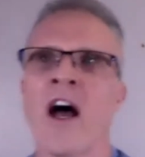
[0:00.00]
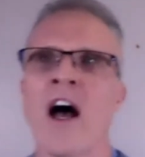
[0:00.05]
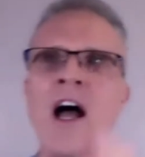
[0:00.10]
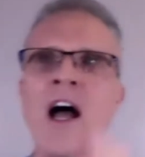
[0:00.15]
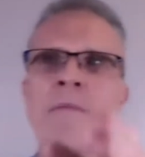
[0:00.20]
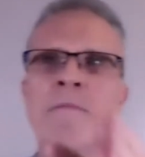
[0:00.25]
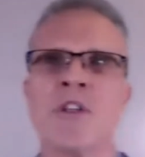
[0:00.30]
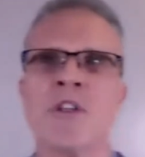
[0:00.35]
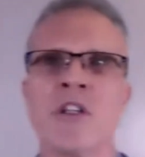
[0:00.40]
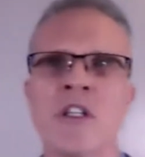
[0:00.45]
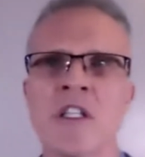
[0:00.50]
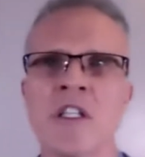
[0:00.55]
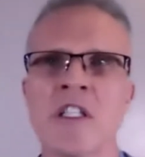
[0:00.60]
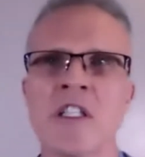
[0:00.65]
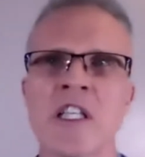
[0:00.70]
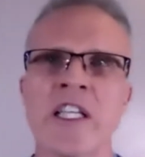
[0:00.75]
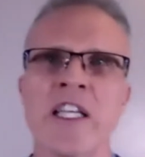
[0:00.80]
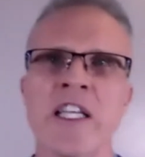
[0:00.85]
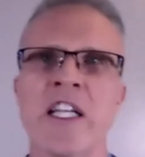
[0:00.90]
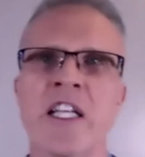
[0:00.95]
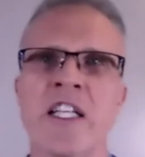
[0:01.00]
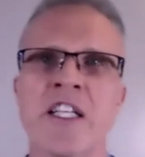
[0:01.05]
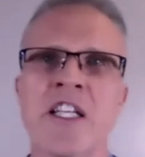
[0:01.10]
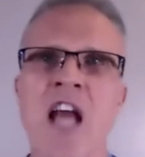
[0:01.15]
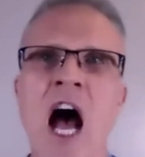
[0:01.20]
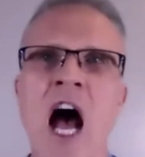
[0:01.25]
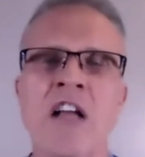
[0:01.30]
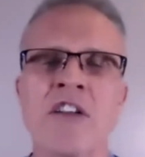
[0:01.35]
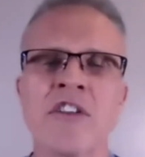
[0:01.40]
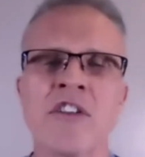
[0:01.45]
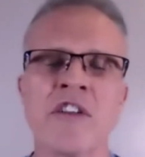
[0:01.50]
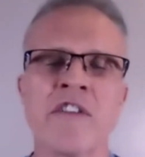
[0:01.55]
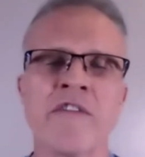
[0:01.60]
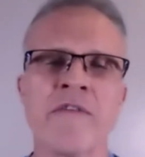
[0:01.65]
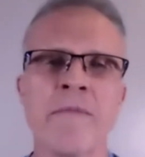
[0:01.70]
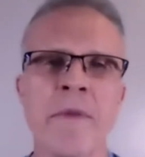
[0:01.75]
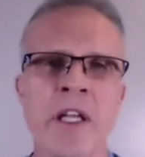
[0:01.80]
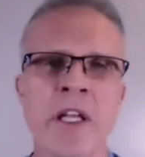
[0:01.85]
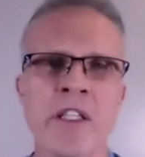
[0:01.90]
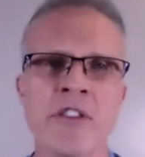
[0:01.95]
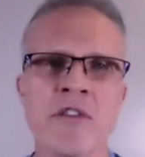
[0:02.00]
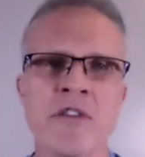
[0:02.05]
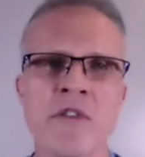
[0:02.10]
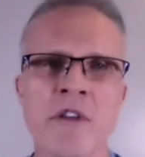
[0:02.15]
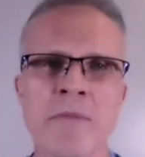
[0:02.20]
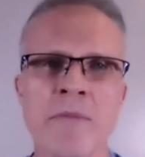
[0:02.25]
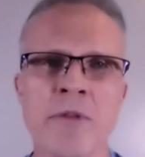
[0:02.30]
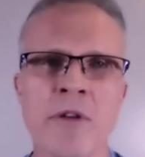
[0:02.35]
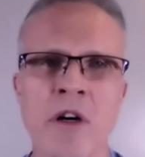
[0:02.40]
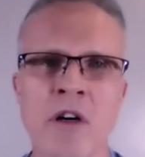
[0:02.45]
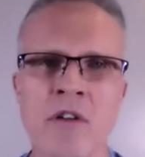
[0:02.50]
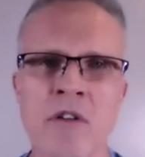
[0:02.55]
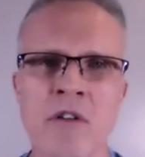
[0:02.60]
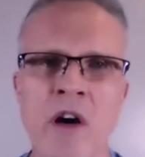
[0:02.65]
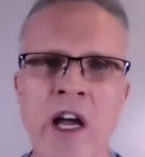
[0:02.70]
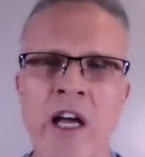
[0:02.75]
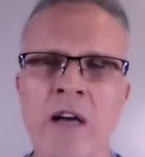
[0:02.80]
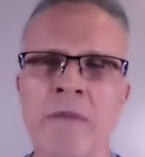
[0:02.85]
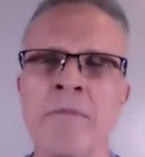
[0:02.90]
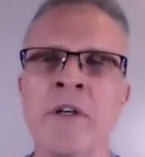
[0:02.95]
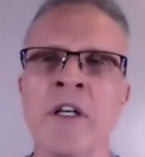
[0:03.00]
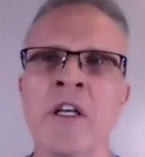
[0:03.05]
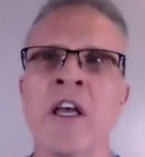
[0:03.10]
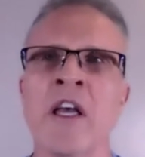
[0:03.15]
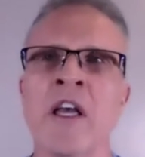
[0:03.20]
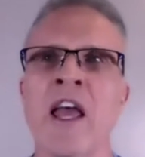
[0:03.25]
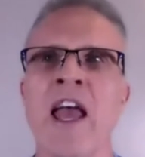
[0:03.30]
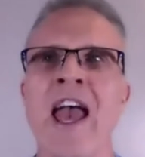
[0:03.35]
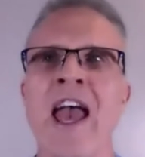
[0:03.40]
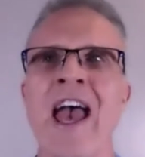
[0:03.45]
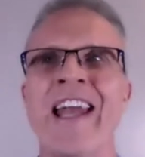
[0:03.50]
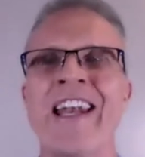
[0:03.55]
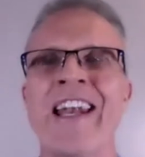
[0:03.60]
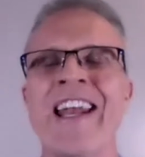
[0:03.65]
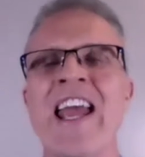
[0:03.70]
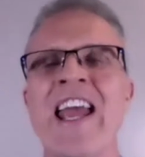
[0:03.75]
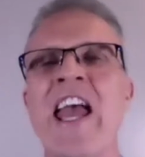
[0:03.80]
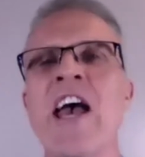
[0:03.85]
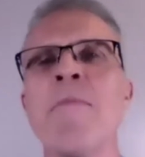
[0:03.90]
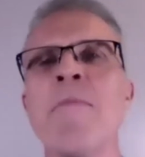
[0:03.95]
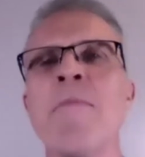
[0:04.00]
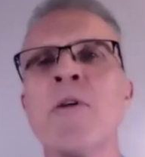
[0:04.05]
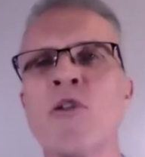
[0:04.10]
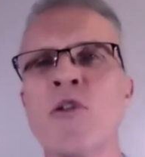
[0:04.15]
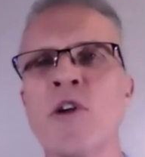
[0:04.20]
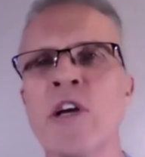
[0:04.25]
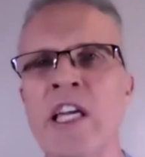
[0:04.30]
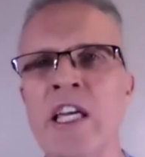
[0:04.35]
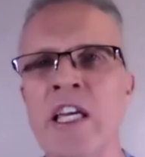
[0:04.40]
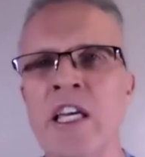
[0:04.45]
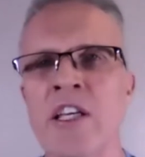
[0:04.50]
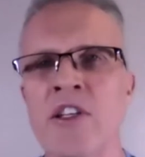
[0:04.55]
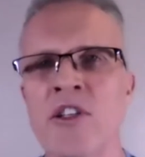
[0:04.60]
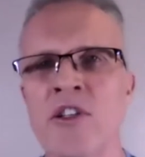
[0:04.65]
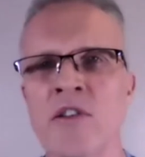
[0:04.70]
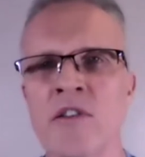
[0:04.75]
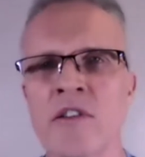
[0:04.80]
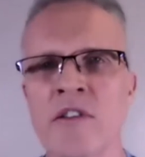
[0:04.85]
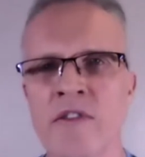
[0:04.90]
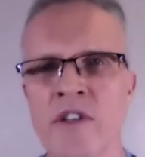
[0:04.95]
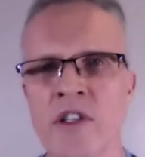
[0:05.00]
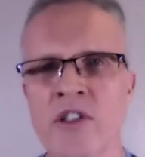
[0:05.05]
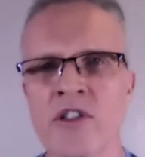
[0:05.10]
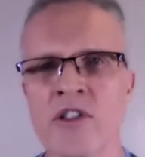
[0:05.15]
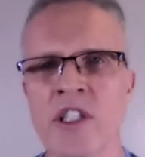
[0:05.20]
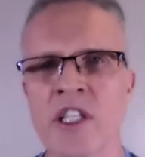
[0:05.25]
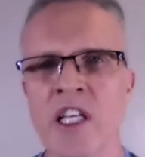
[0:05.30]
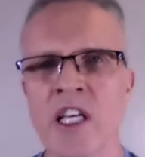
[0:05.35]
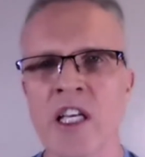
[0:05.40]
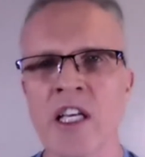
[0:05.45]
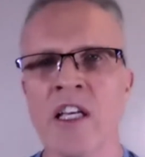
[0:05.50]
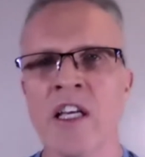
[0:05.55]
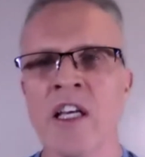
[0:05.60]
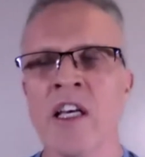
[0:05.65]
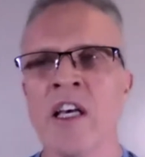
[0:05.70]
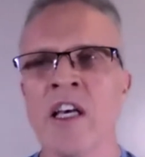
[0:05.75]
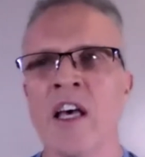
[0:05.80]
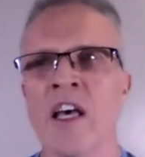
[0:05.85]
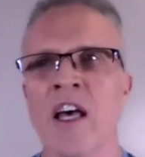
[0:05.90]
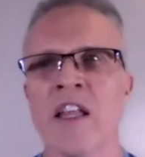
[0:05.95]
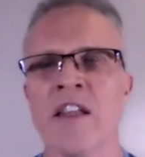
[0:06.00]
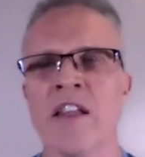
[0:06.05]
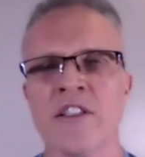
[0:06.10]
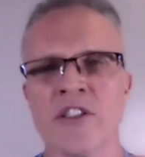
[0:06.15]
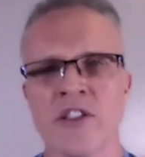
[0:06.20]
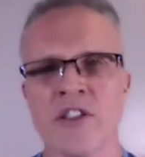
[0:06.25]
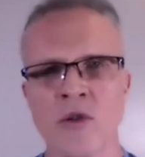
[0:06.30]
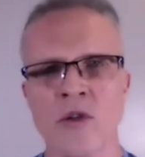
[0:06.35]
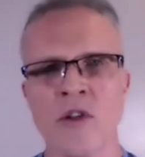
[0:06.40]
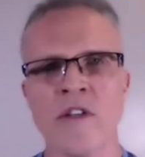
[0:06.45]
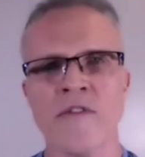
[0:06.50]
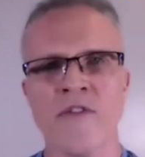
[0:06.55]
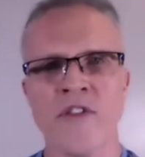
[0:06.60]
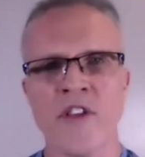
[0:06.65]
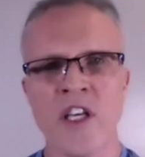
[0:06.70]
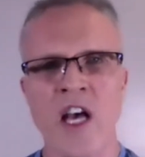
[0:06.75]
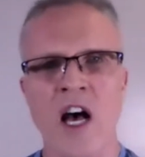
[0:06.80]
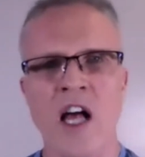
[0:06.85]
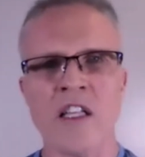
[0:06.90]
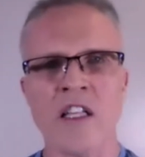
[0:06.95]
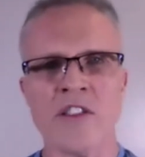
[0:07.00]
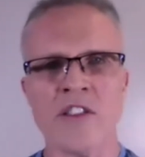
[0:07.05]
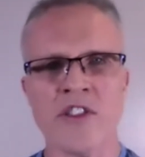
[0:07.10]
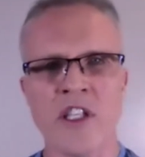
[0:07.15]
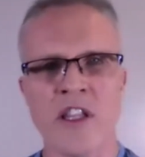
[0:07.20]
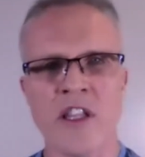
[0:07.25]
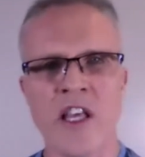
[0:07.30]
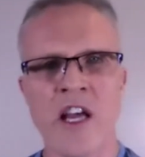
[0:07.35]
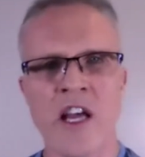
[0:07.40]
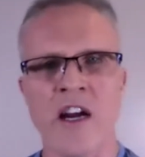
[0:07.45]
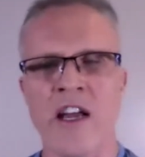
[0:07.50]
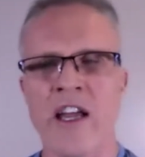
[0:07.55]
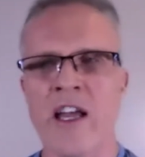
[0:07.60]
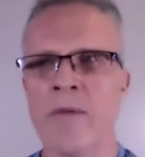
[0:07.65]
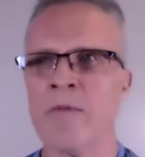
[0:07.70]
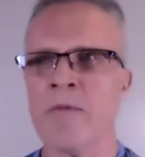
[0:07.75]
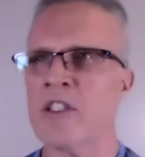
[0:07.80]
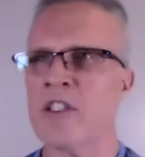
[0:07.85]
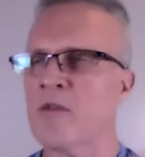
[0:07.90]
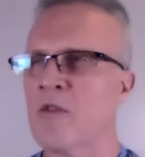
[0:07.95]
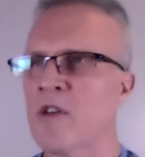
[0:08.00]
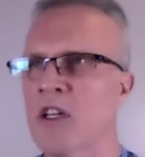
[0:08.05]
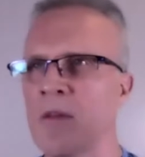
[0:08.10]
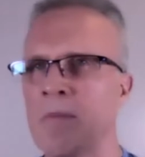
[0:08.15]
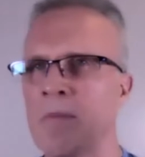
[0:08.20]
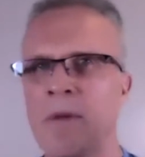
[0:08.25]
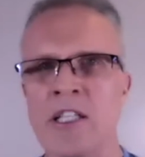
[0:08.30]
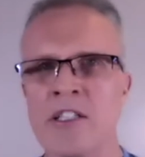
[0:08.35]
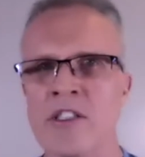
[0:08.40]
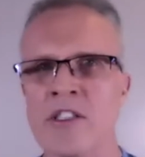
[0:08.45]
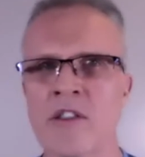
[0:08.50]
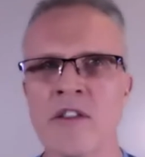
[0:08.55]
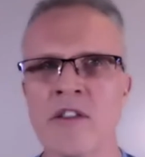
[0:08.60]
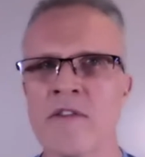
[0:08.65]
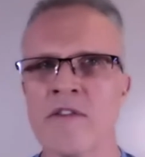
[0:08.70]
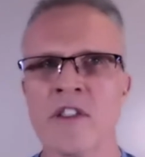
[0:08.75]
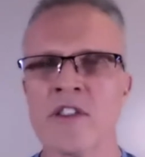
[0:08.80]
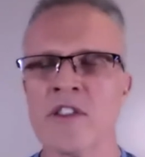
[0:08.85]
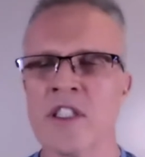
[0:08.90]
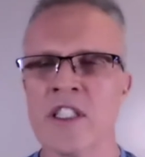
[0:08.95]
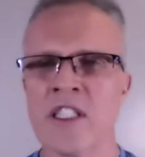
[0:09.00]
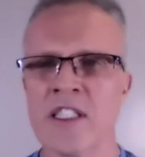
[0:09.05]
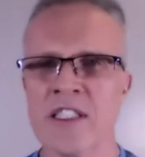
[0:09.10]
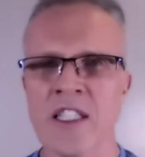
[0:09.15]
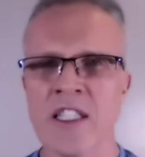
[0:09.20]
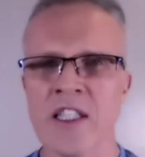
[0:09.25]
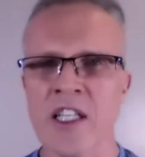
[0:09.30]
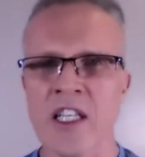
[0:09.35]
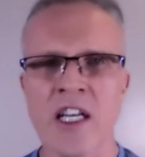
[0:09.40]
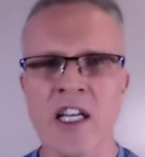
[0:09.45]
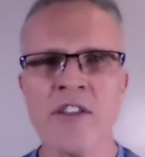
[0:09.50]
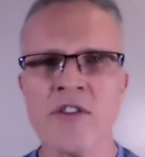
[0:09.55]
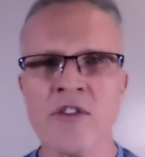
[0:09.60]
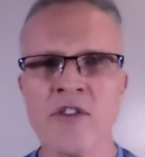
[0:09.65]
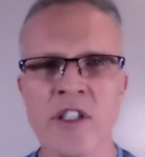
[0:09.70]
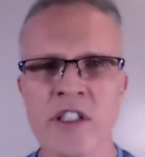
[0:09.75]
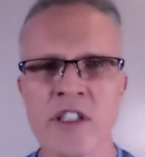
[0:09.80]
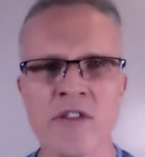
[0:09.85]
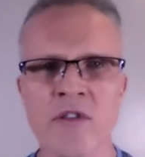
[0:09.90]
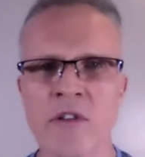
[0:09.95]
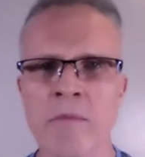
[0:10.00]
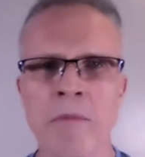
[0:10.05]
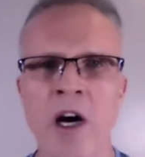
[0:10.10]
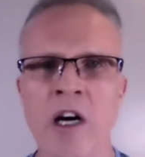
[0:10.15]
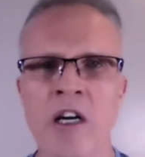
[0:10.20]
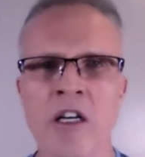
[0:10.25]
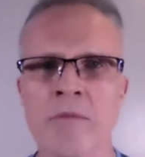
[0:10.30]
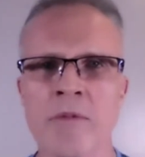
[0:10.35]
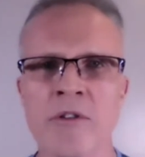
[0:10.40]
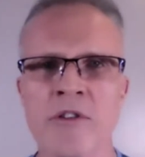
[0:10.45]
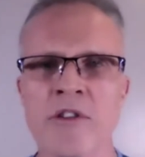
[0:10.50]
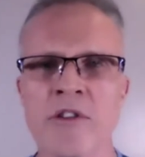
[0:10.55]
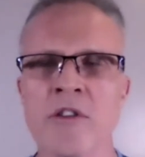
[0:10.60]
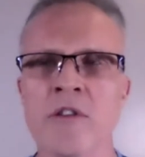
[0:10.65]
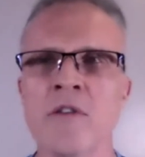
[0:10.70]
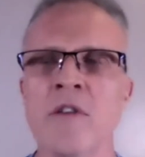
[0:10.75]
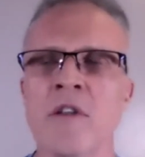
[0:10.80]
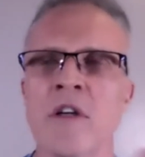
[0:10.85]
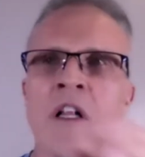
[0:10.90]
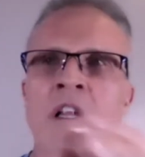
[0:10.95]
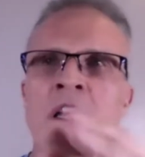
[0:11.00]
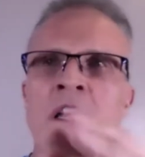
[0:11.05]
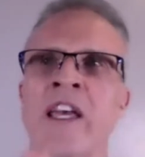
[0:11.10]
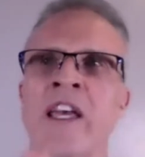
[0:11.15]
I'm currently in a Doctor of Ministry program at Emory University, uh, the School of Theology there. Emory is one of the best universities in the country. It's a remarkable school.